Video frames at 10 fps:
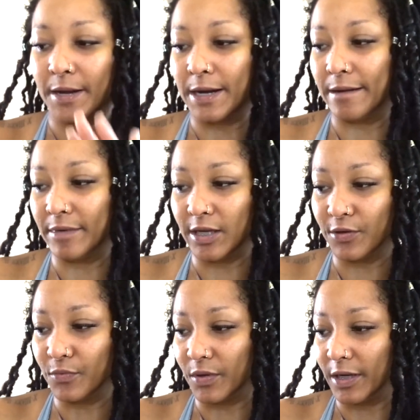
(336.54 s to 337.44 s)
Um,
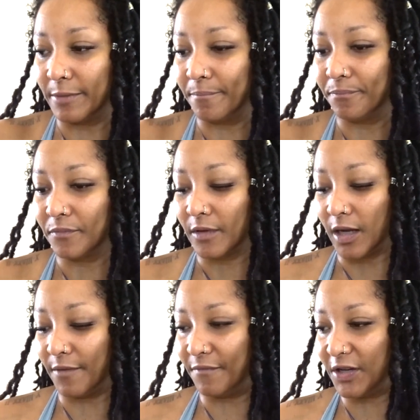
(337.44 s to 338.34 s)
either one.
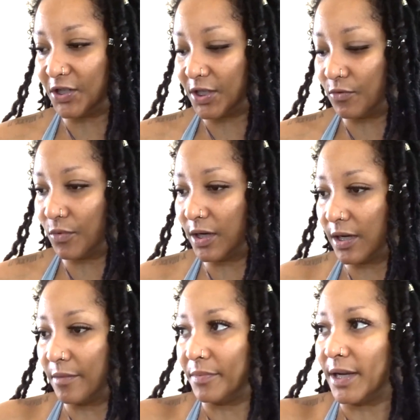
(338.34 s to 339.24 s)
I'm finishing one
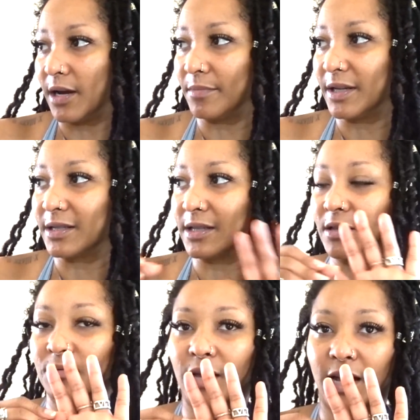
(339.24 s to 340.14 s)
up now because the
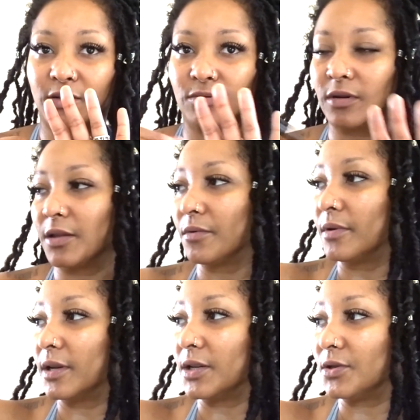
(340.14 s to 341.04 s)
other, actual other
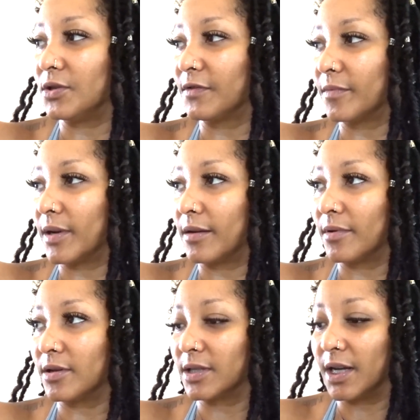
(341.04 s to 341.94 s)
one I do use for my
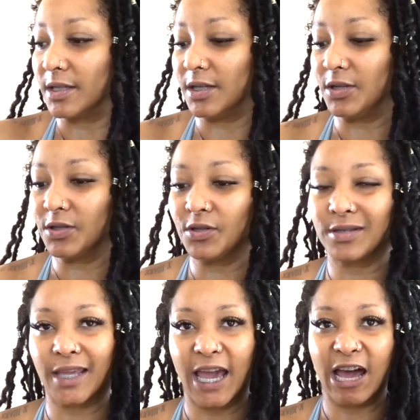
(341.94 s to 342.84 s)
eyebrows. I did use, use
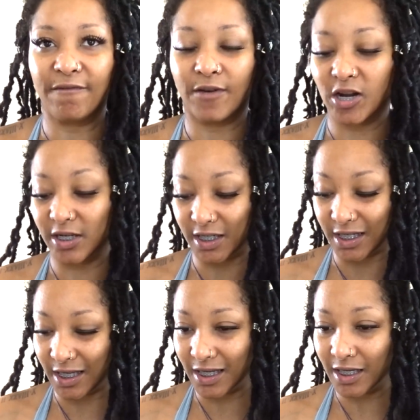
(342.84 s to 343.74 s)
the Kat Von
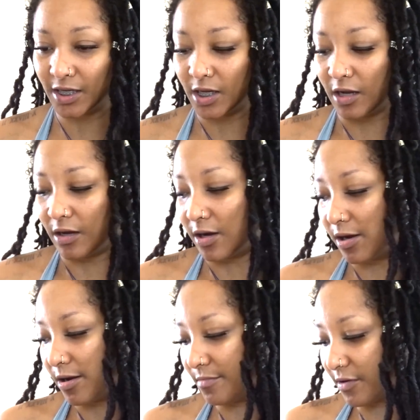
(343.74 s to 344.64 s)
D
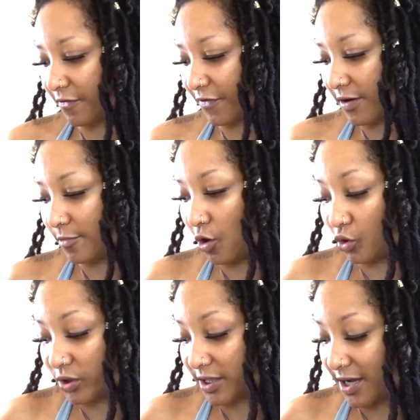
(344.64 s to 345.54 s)
um, from
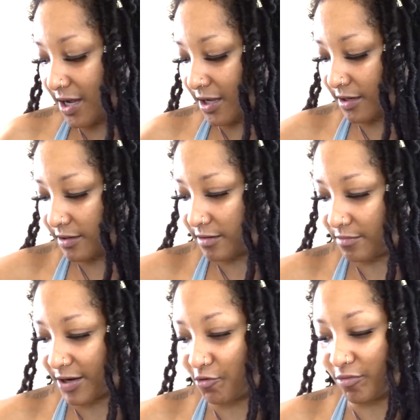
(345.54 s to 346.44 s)
Ulta,
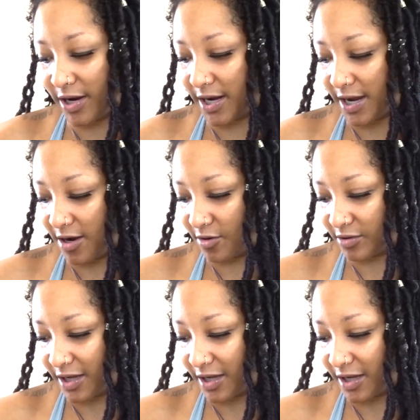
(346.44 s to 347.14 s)
but I ran out.